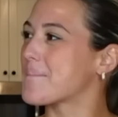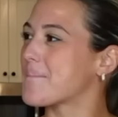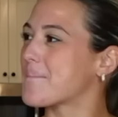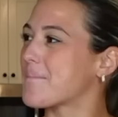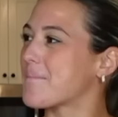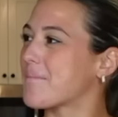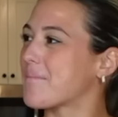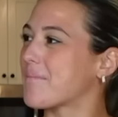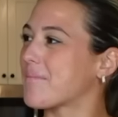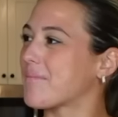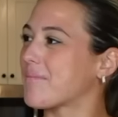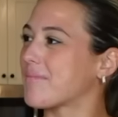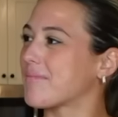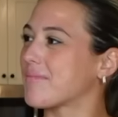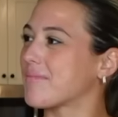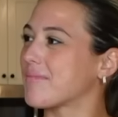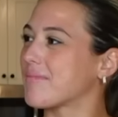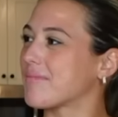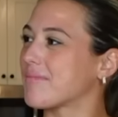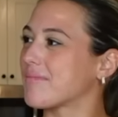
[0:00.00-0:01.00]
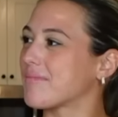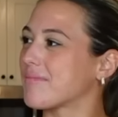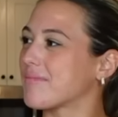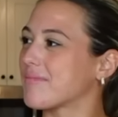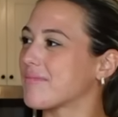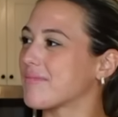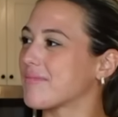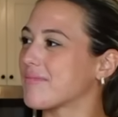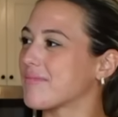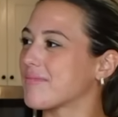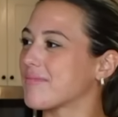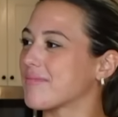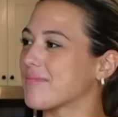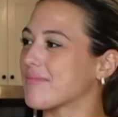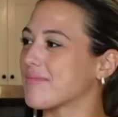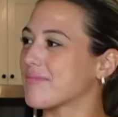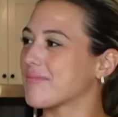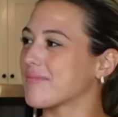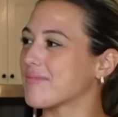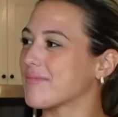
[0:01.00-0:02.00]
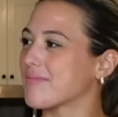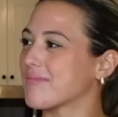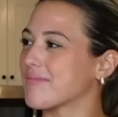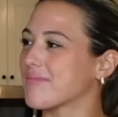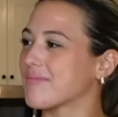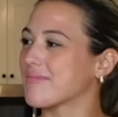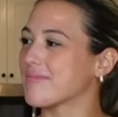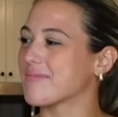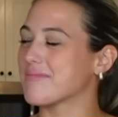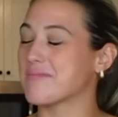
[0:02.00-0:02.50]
No words are spoken by the person on screen.